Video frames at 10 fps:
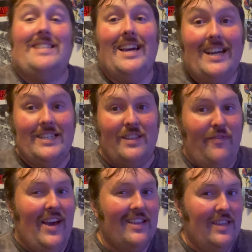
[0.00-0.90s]
thing is the
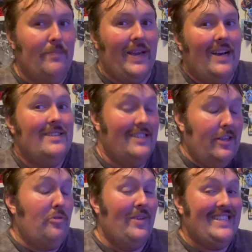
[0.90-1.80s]
fact that because it's a
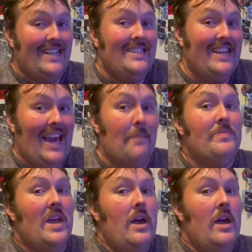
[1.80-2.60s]
360 game,